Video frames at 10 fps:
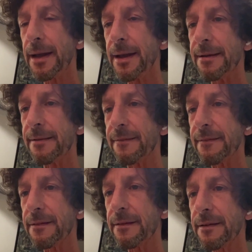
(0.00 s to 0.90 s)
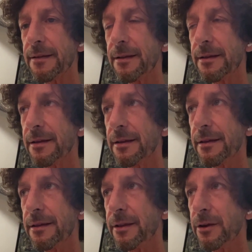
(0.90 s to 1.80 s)
And,
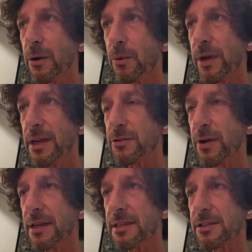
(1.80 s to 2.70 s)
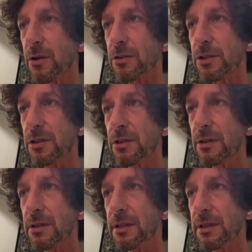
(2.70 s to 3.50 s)
Israeli soldier,